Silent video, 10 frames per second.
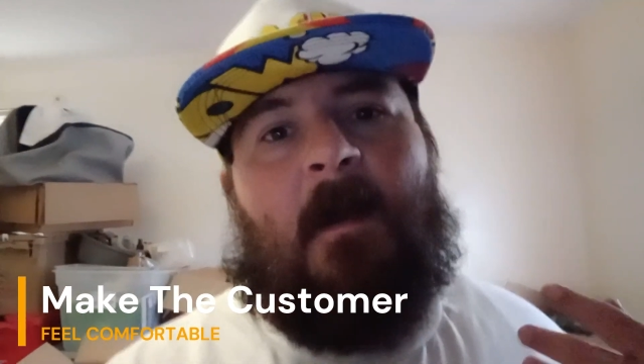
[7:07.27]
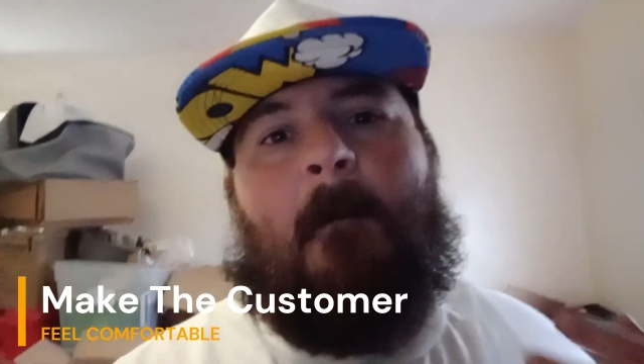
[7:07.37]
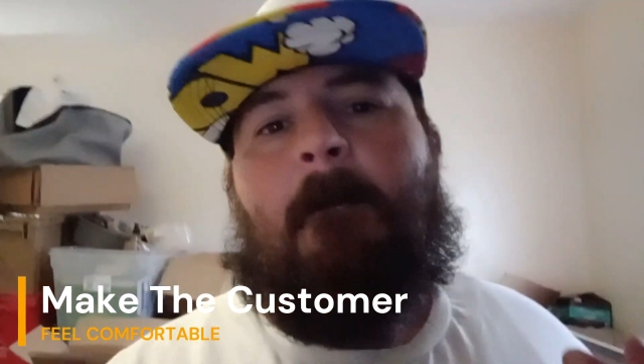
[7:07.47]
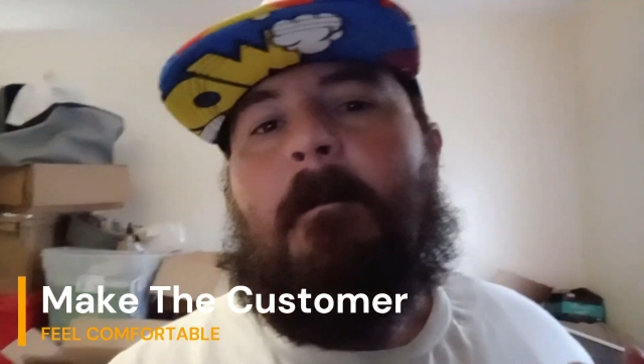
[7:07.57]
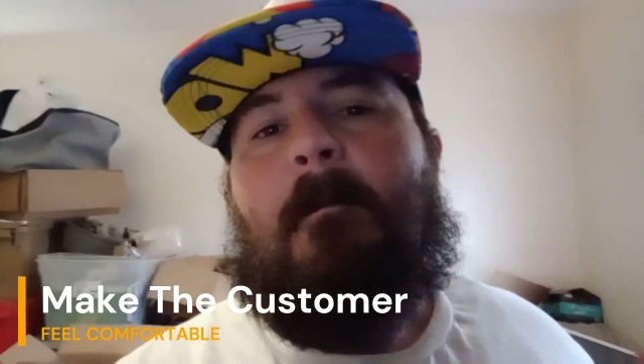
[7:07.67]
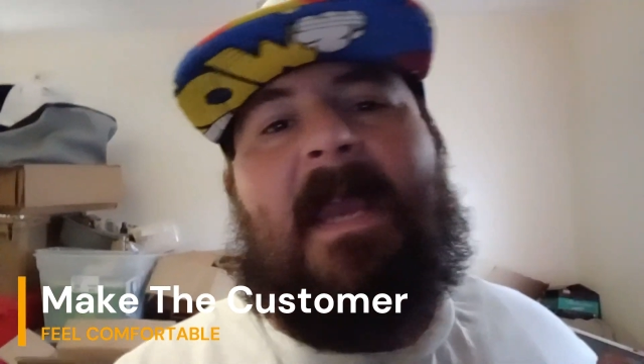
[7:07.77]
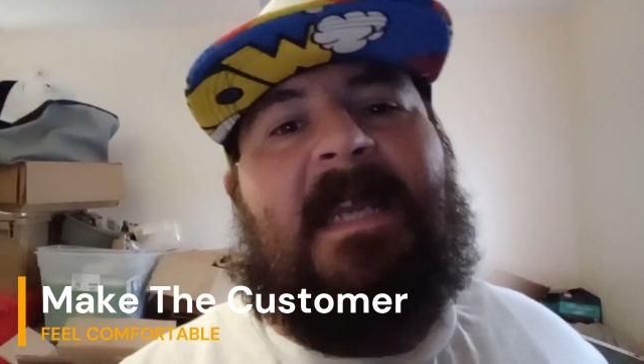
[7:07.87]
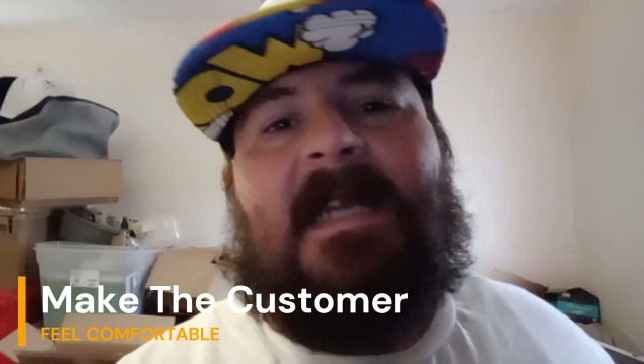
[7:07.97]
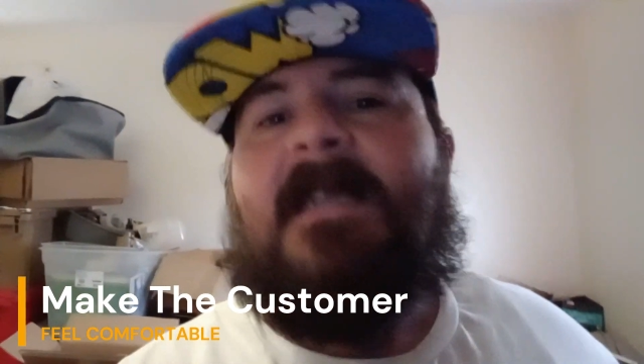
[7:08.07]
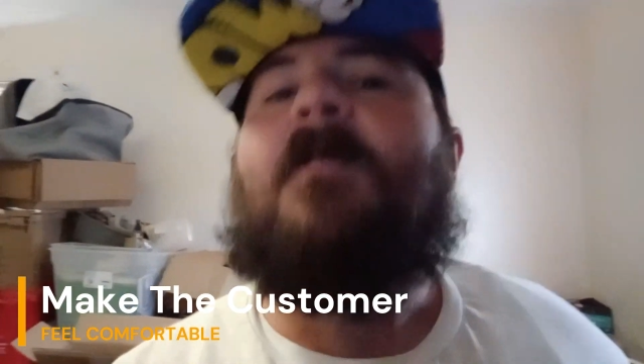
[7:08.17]
Make it
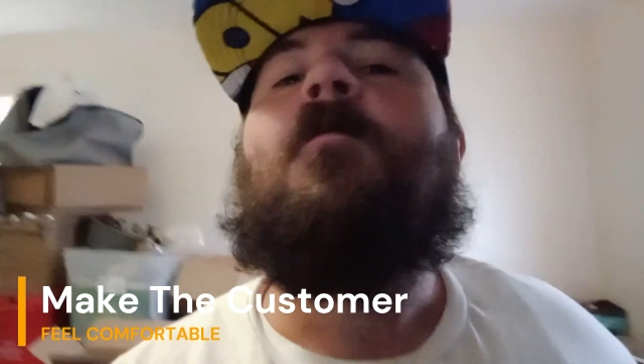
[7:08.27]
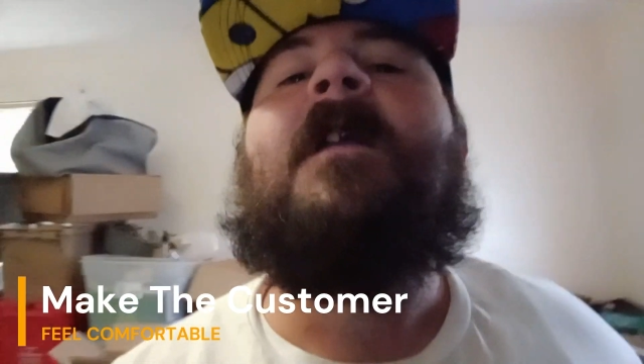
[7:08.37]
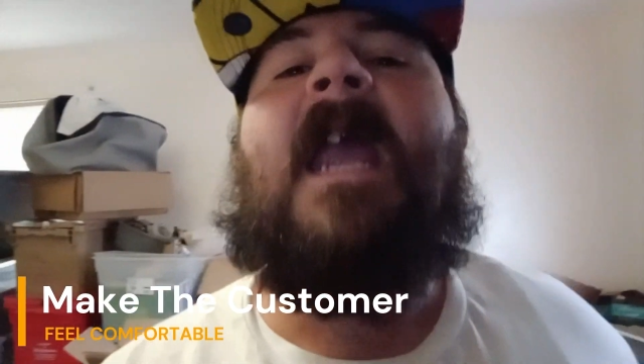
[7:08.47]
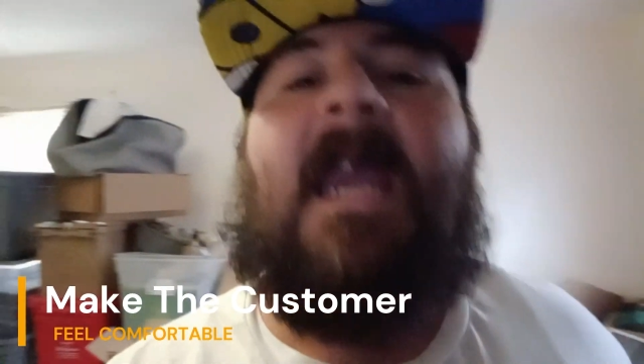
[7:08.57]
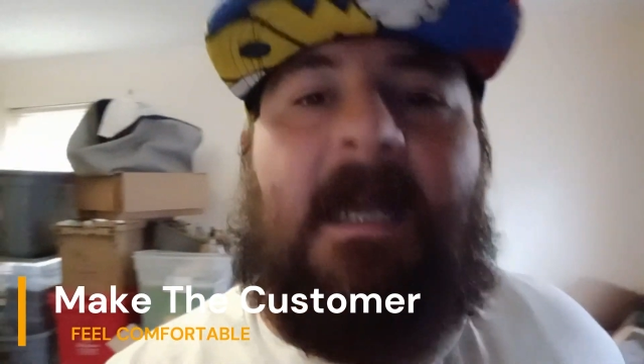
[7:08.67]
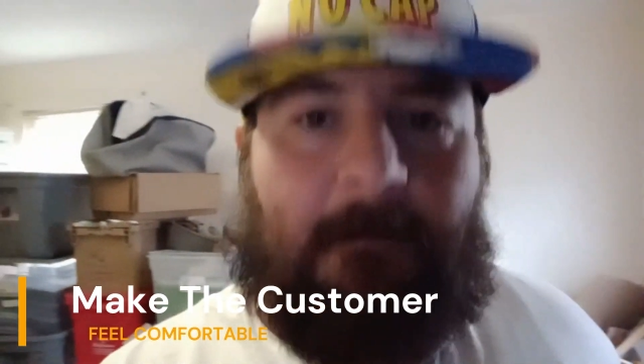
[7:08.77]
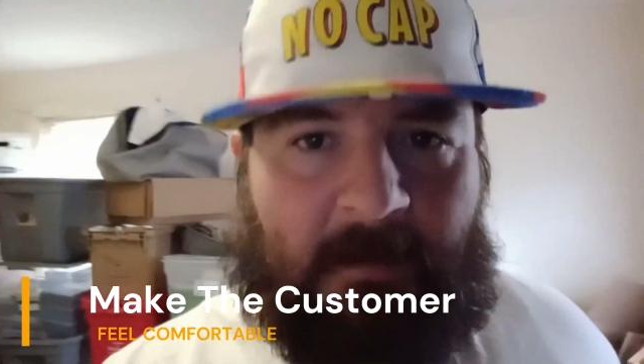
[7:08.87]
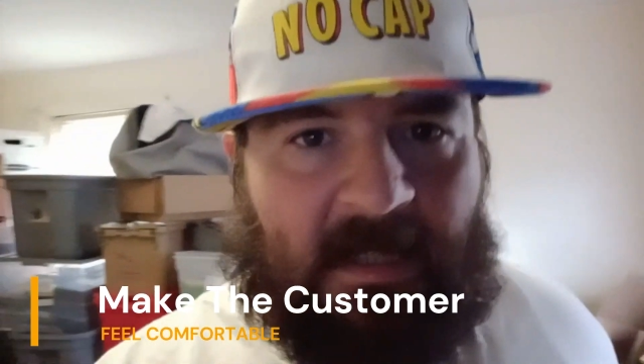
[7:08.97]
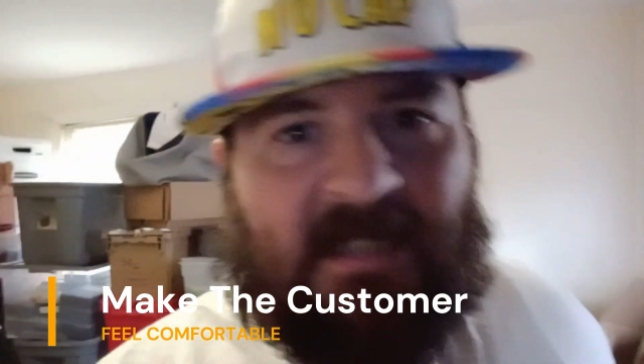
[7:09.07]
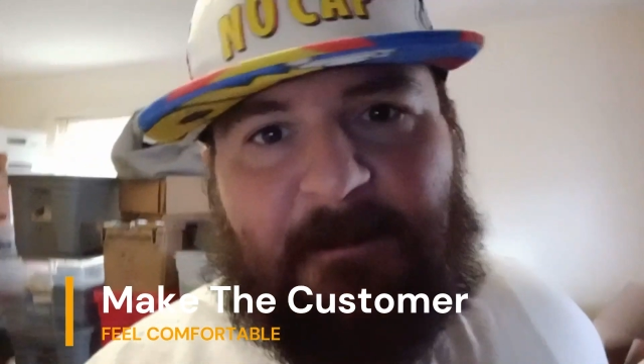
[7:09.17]
a little game,
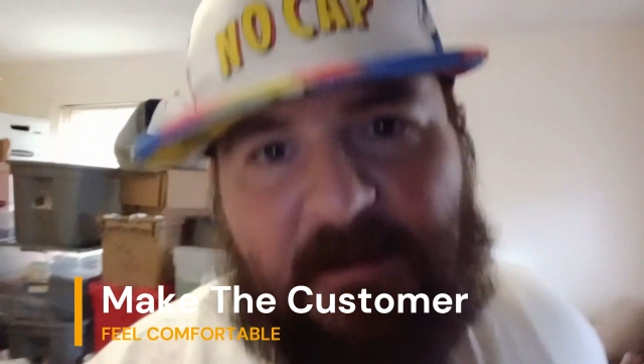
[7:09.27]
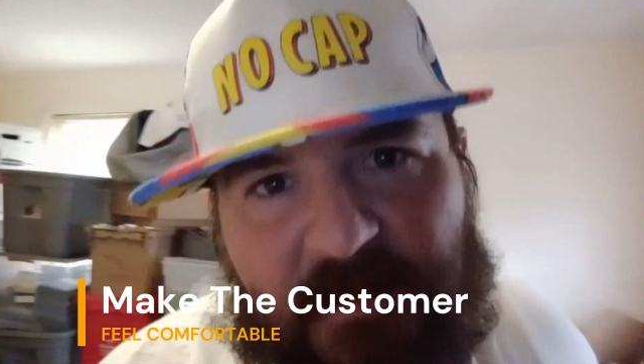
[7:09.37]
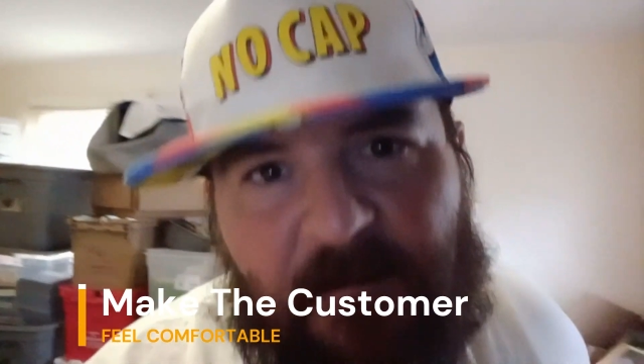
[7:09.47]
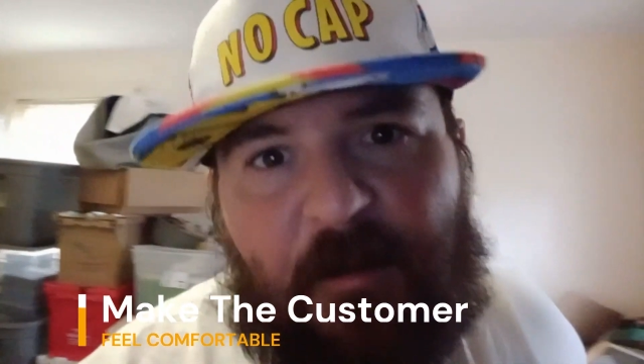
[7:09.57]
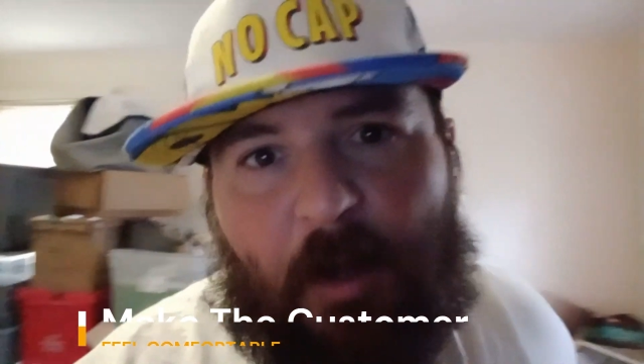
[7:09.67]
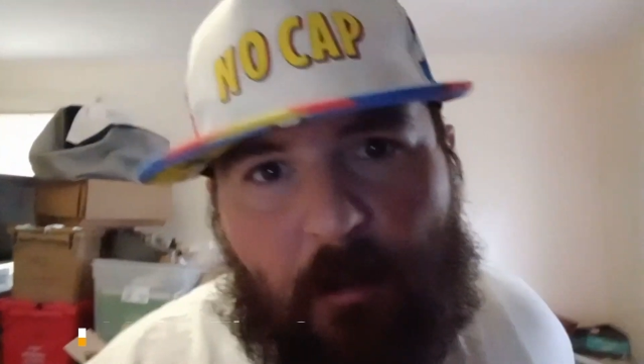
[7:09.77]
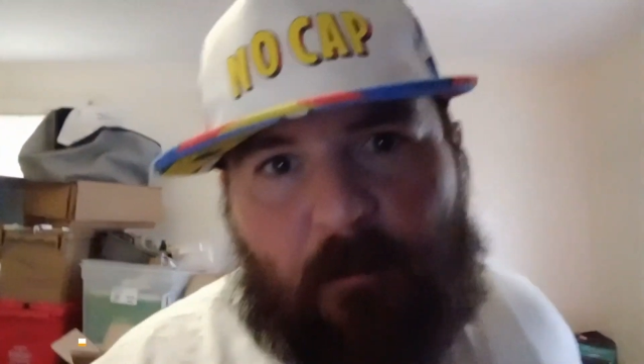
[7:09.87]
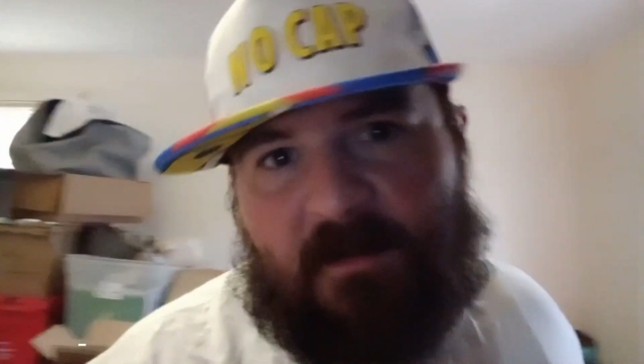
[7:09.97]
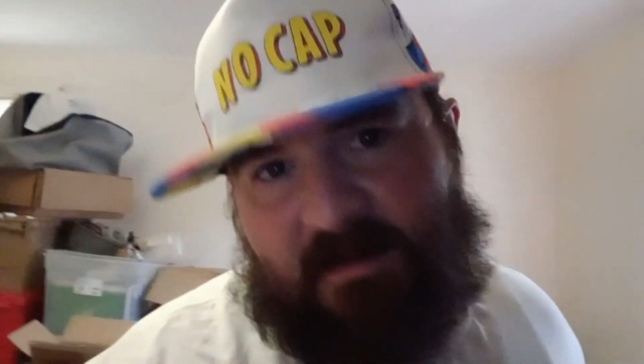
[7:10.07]
especially if you go with